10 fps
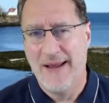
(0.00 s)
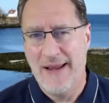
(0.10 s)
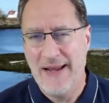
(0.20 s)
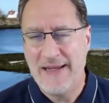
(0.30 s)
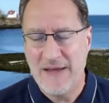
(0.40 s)

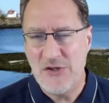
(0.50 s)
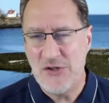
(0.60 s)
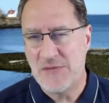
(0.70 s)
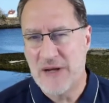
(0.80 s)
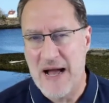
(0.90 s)
it gives you
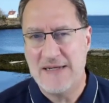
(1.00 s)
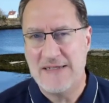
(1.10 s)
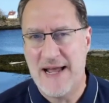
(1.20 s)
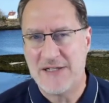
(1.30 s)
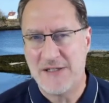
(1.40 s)
some
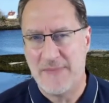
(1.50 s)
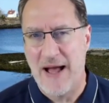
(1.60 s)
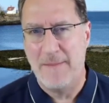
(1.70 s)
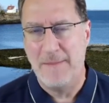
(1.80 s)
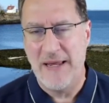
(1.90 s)
context
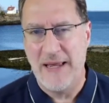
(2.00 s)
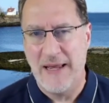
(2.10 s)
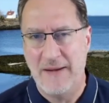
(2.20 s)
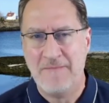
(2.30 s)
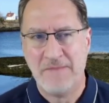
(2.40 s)
about
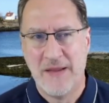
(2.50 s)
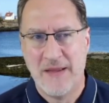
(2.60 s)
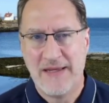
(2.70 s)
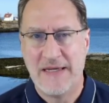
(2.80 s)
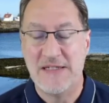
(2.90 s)
being
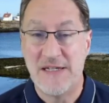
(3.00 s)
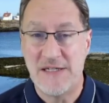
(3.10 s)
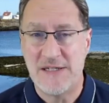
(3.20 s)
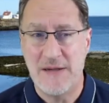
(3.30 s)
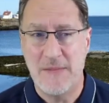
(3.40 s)

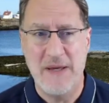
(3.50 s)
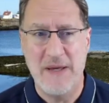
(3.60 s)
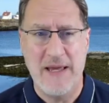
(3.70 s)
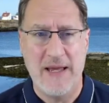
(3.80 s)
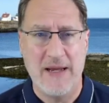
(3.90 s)
consistent,
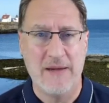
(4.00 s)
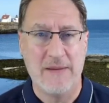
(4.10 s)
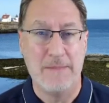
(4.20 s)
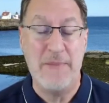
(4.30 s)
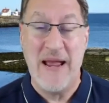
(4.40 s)
being
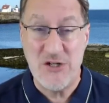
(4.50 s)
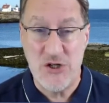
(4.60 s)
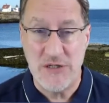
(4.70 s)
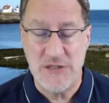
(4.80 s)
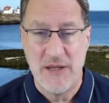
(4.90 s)

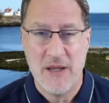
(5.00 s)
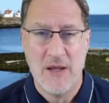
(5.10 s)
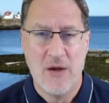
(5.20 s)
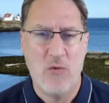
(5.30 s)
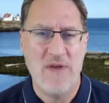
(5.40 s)
patient
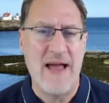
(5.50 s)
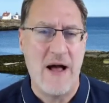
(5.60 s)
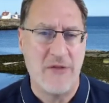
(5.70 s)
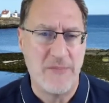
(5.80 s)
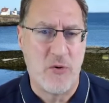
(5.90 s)
with
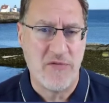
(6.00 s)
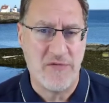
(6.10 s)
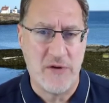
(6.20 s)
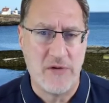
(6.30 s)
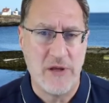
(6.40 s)
how the
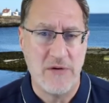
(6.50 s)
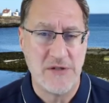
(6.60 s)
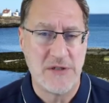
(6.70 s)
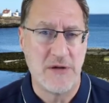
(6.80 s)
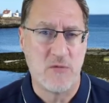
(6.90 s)
portfolio is
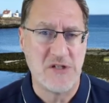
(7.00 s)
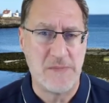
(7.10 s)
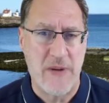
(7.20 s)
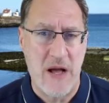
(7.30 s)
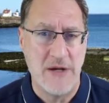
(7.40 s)
going to
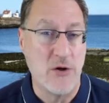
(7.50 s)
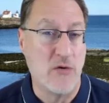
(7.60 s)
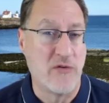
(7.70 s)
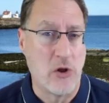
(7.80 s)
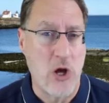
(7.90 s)
respond
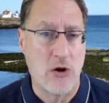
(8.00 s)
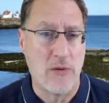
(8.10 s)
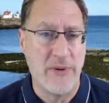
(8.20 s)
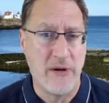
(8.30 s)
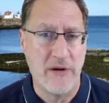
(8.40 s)
over a longer
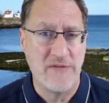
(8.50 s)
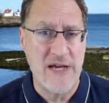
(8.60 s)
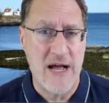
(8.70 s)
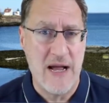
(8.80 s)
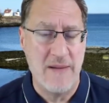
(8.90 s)
period of
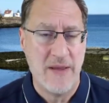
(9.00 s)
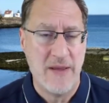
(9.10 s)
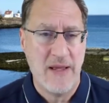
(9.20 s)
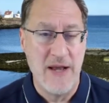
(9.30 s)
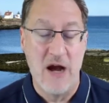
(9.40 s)
time.
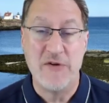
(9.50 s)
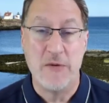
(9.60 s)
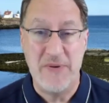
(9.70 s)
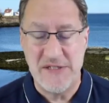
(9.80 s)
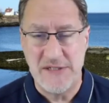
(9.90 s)
Now, if your
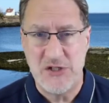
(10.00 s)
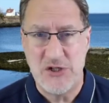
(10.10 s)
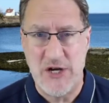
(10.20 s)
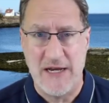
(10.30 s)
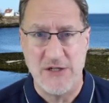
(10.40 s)
business
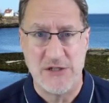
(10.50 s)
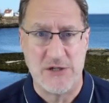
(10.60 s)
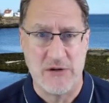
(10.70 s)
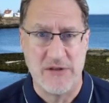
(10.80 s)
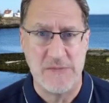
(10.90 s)
changes
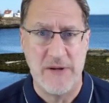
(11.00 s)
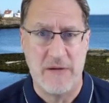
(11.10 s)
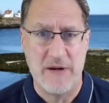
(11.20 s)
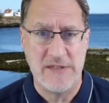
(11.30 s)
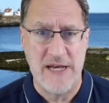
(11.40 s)
during this
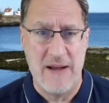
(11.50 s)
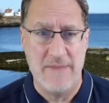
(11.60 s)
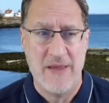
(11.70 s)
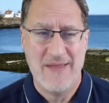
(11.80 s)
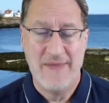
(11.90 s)
period of time,
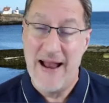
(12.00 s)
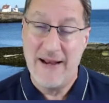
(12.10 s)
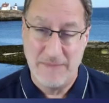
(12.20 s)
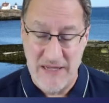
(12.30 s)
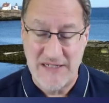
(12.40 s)

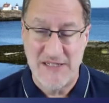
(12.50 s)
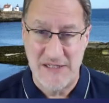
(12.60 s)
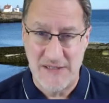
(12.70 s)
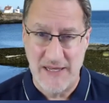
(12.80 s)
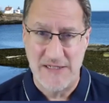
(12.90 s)
that
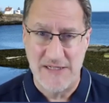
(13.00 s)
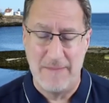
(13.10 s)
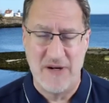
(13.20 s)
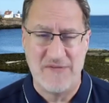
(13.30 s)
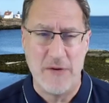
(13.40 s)
mixes things up.
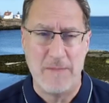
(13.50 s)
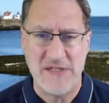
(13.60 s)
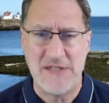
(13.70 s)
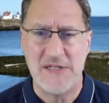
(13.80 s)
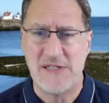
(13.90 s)
But if your
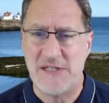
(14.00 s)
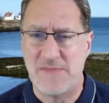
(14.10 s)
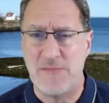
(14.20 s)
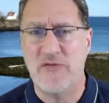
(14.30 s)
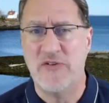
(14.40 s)
business
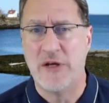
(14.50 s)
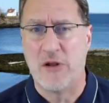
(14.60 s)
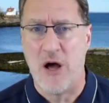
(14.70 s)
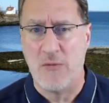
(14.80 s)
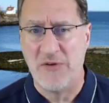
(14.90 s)
is moving
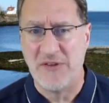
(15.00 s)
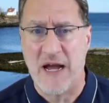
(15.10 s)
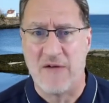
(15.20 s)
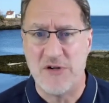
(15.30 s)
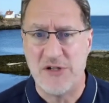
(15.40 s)
along with the
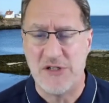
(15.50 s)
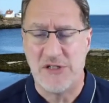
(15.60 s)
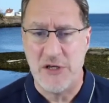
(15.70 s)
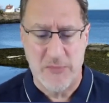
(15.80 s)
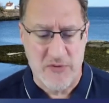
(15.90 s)
coverages
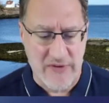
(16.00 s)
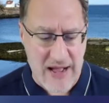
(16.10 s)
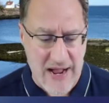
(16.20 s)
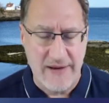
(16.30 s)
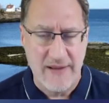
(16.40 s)
that you
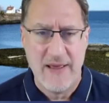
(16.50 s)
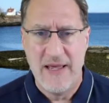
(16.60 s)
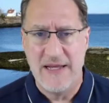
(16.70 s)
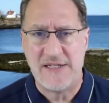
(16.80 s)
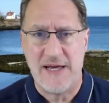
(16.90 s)
provide,
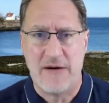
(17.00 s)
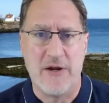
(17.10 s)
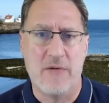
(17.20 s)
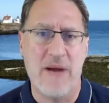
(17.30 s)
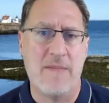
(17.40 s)
et cetera, to
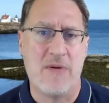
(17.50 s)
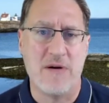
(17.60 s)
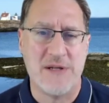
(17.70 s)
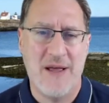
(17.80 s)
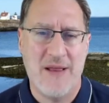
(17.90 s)
your
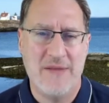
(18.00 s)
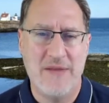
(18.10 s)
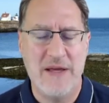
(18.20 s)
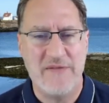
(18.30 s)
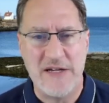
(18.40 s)
members, then
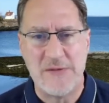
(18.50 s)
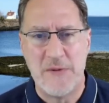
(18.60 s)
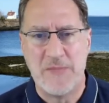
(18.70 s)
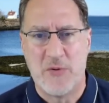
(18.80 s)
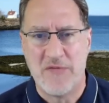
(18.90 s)
the
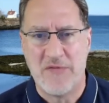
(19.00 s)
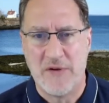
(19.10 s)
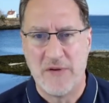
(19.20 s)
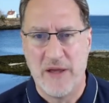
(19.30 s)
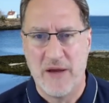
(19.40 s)
investment
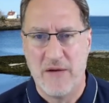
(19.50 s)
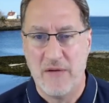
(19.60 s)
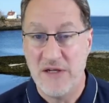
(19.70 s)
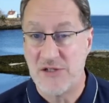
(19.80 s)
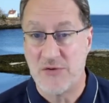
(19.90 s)
portfolio
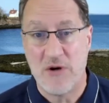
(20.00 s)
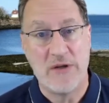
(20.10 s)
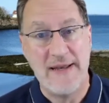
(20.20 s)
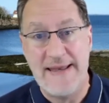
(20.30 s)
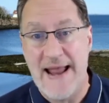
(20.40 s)

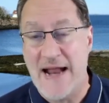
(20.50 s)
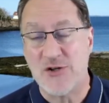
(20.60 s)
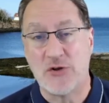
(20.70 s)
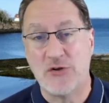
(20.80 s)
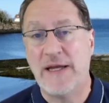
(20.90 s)
historically
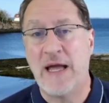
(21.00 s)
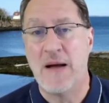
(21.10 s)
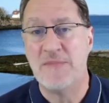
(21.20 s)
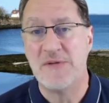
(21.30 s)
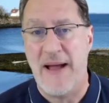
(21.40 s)
naturally
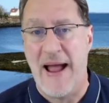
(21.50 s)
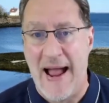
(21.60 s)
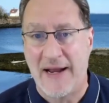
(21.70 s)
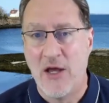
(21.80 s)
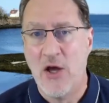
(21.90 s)
comes back